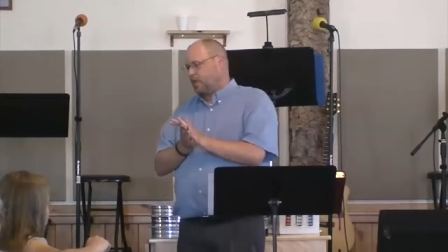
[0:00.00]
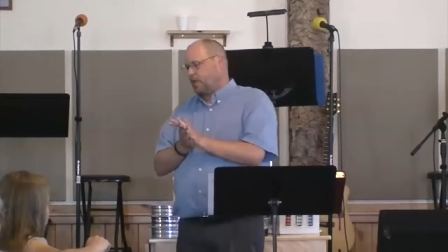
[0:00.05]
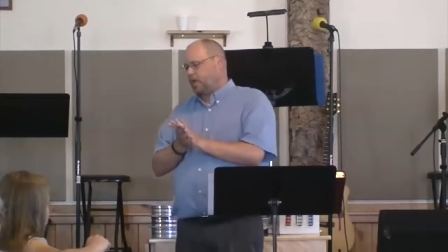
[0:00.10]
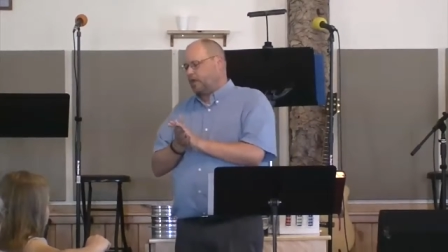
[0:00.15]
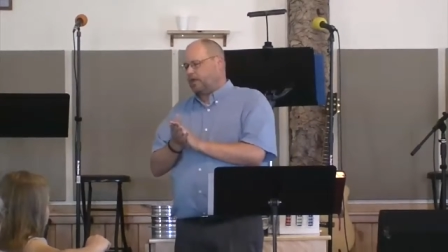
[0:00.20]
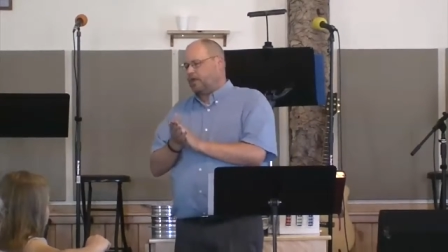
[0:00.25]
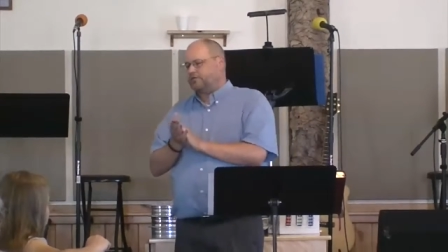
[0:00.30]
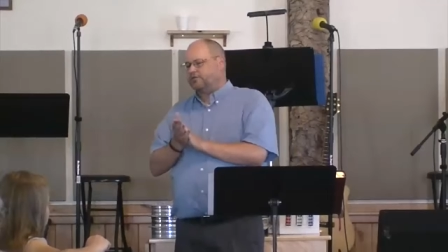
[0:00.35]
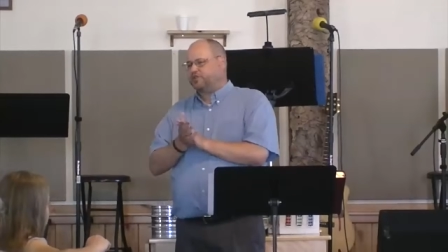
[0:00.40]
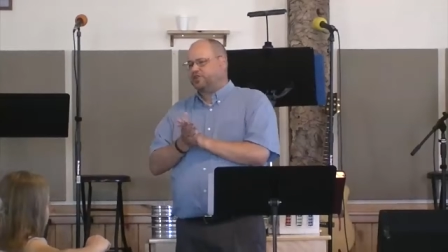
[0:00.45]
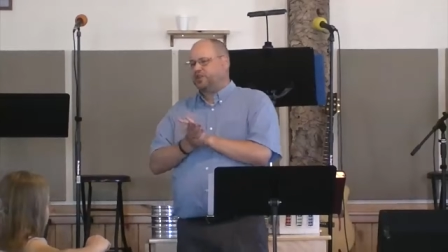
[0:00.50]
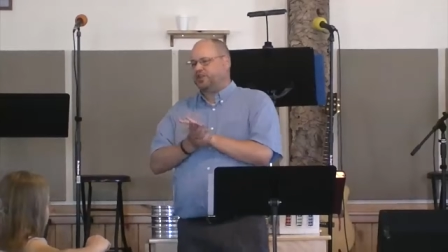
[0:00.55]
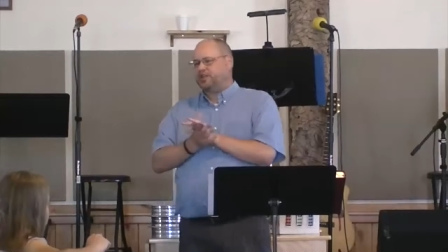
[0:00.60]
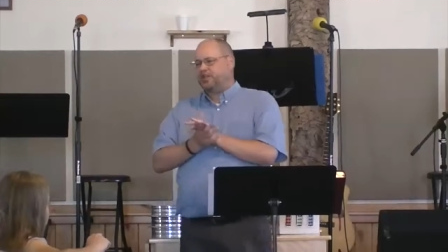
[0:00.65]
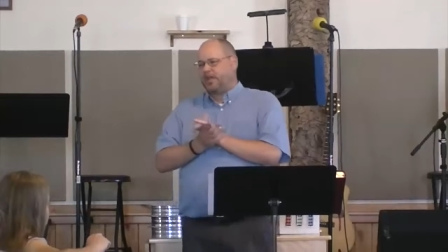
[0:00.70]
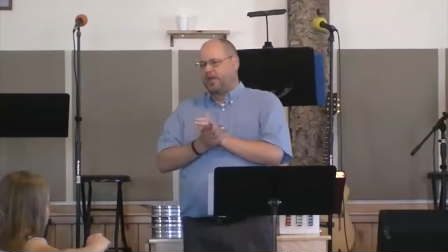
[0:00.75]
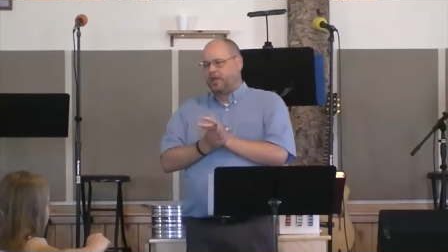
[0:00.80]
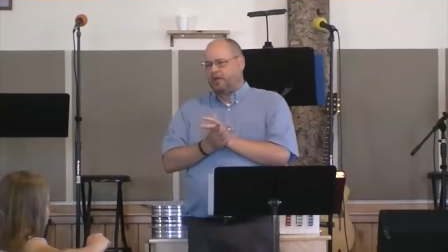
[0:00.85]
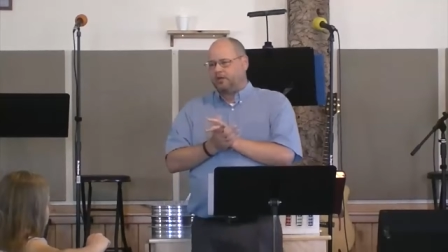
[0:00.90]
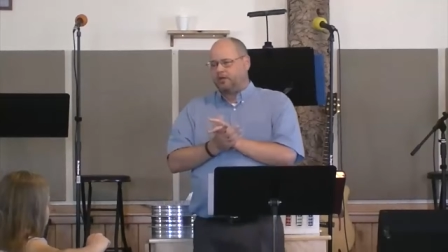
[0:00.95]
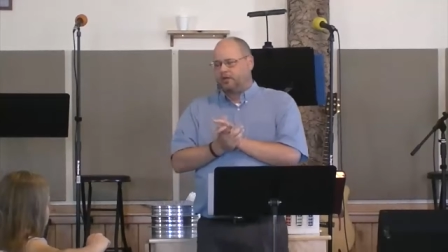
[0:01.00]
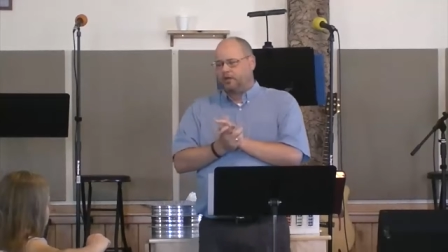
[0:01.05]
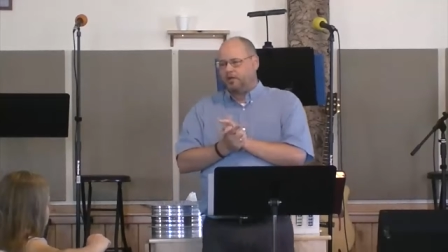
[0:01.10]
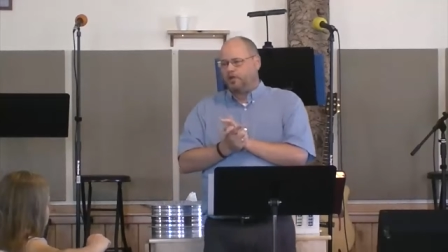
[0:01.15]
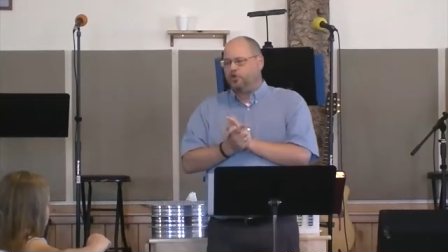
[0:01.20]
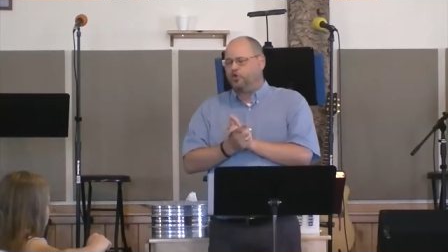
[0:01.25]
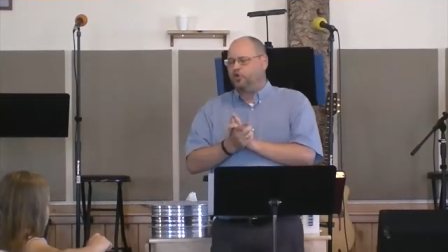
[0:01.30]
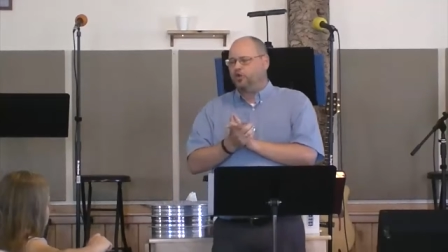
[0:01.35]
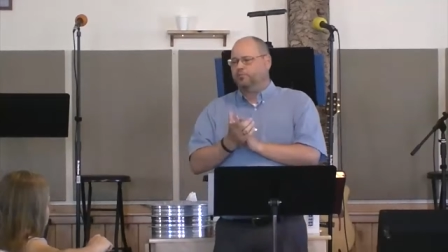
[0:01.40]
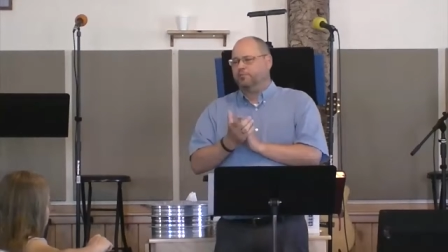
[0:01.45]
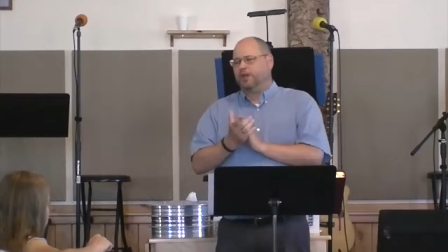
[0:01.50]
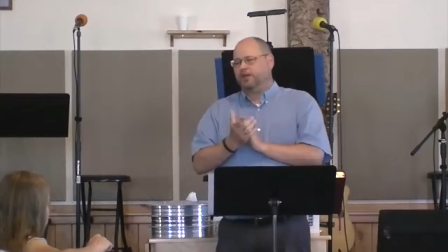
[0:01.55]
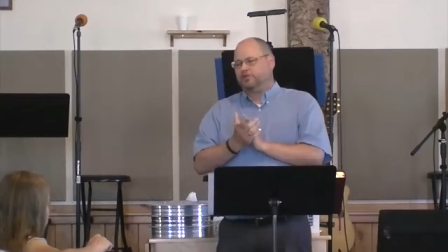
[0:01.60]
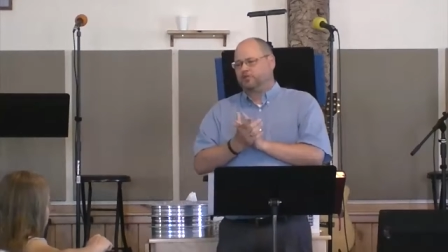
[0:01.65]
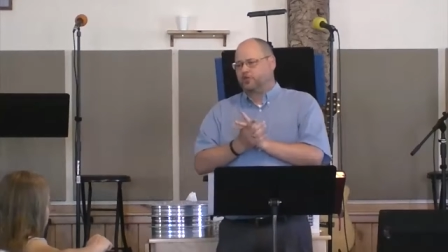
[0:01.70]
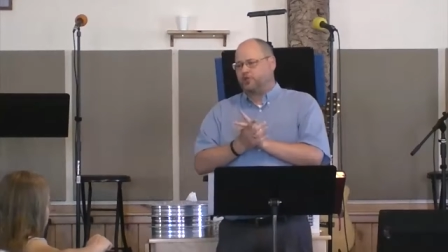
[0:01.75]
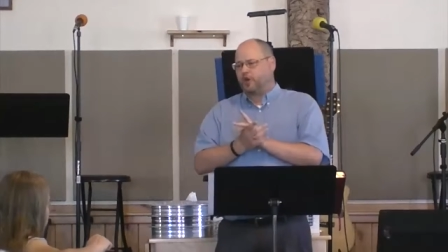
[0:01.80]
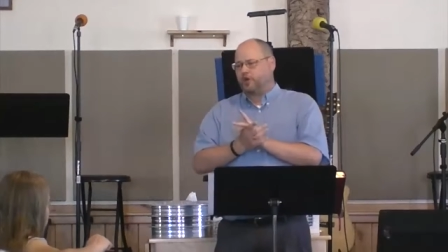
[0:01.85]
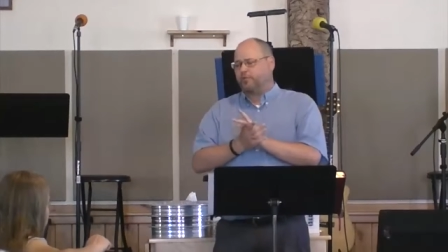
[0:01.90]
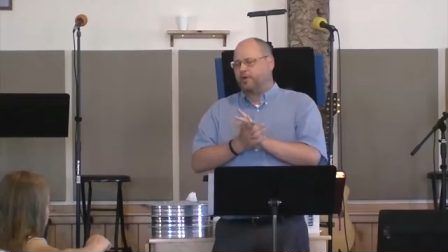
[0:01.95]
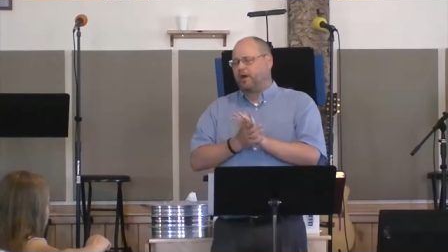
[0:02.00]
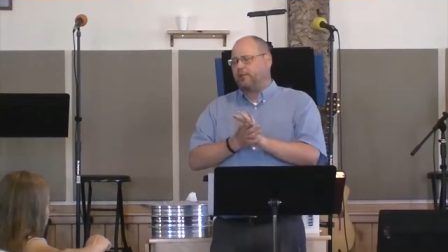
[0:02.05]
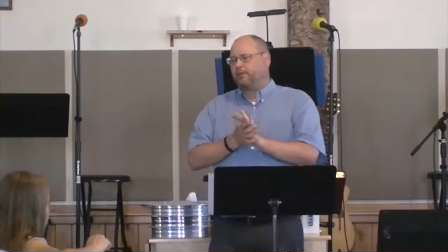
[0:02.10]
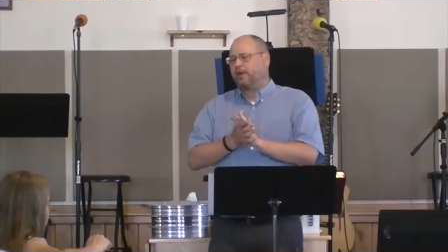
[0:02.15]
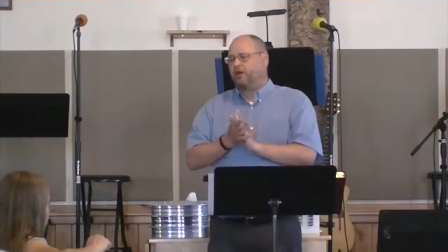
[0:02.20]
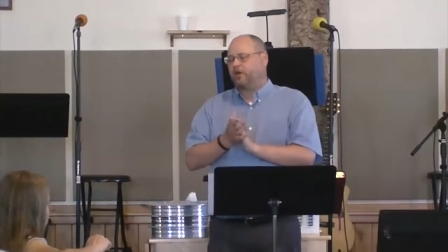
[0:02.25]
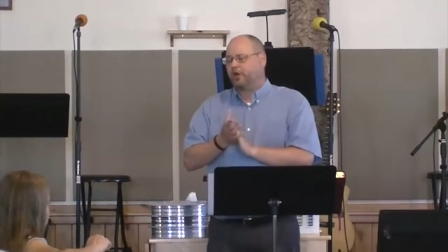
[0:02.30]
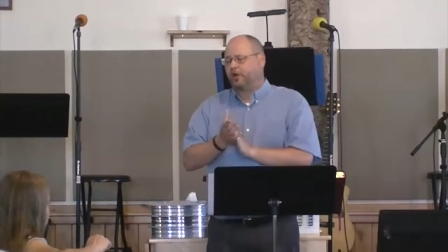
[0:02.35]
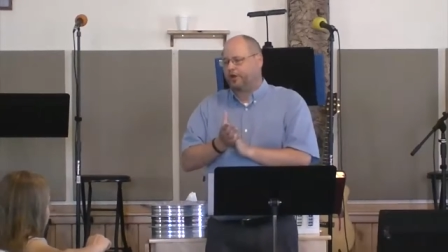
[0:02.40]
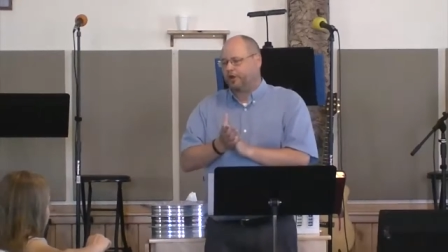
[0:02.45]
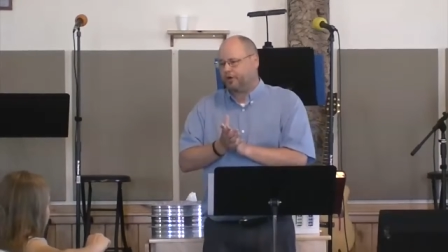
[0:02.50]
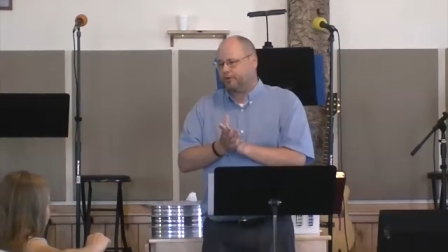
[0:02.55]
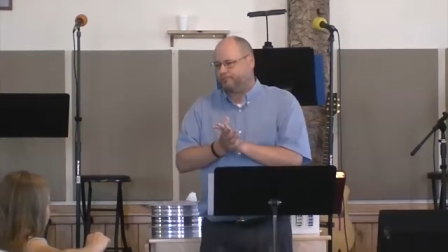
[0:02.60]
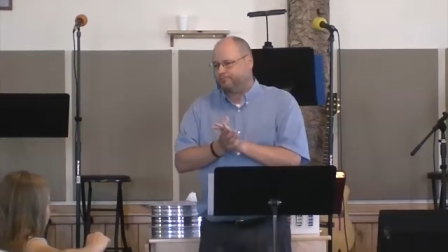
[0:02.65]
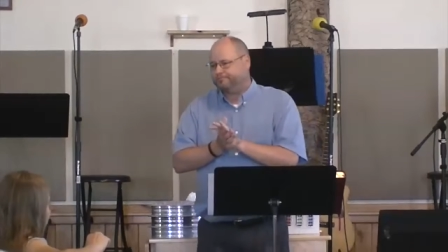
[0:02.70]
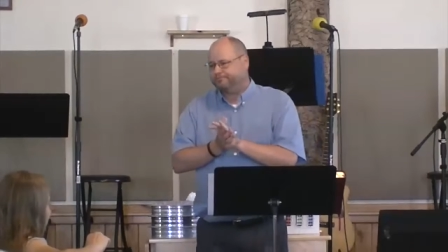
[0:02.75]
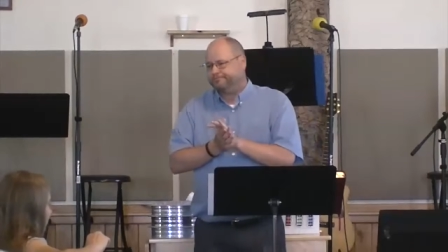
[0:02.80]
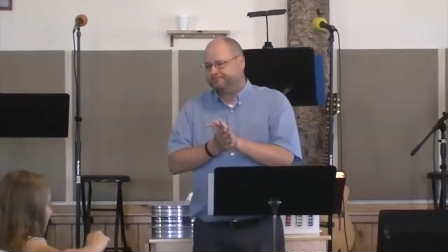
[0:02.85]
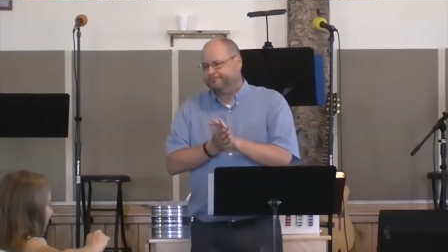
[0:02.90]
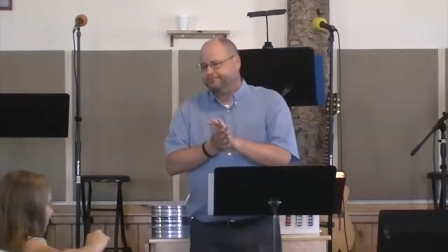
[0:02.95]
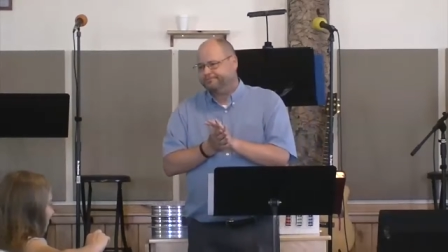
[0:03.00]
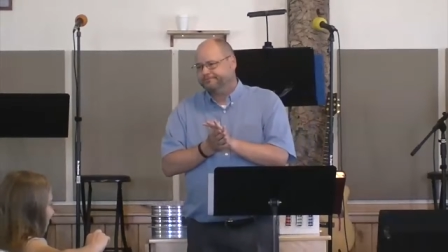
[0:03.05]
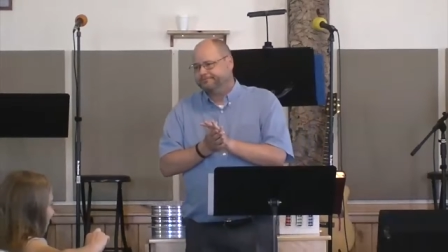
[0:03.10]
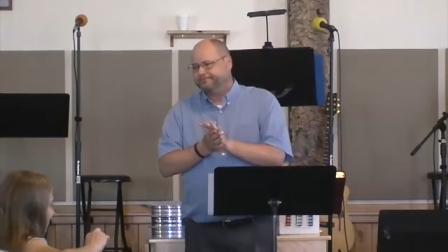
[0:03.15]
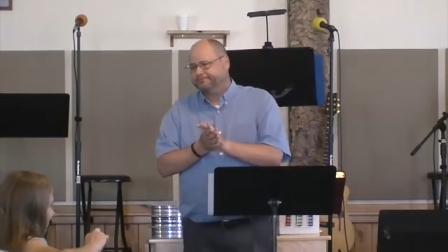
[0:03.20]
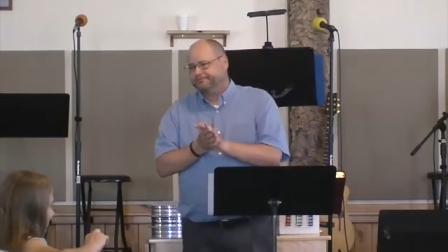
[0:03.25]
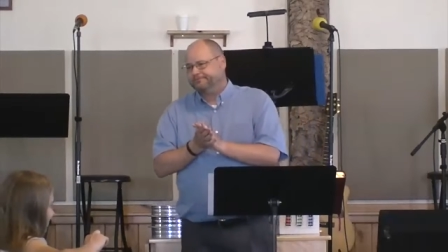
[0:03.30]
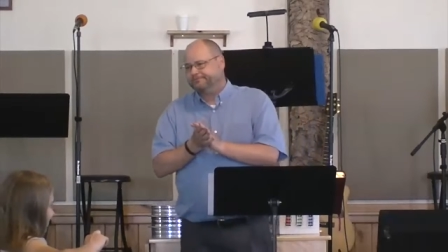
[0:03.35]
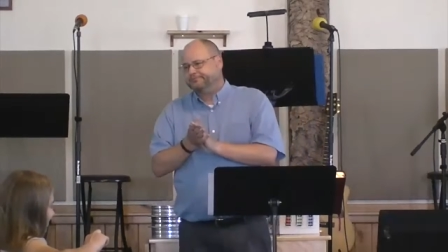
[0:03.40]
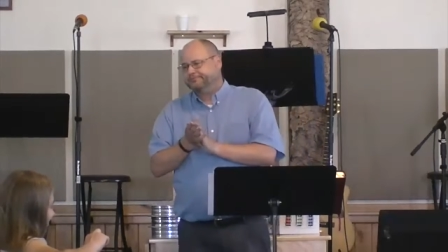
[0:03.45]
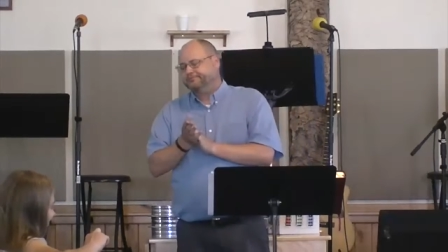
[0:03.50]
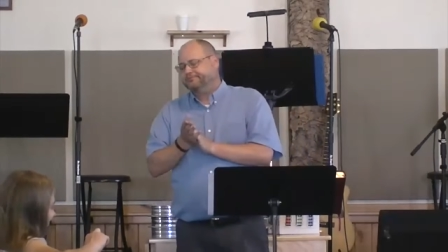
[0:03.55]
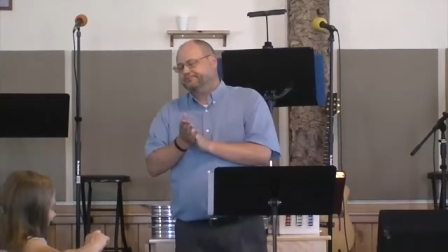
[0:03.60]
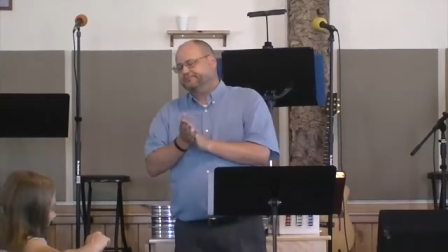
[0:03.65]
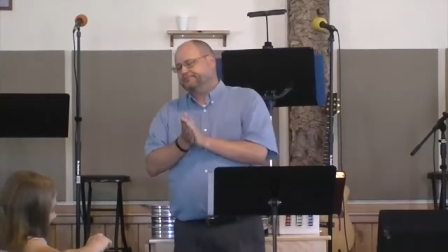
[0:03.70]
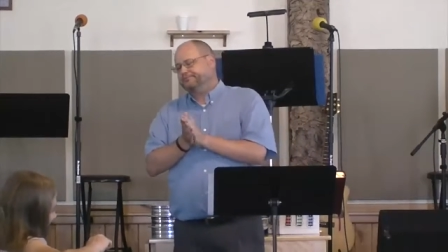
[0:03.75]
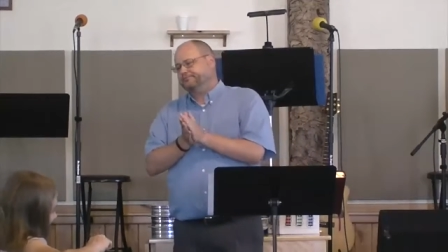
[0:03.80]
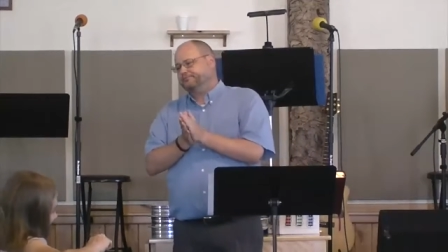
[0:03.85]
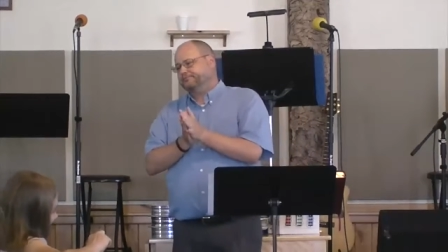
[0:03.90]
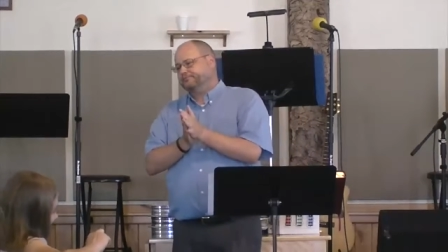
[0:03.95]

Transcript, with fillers: And if she did, you would mess her up by marrying her.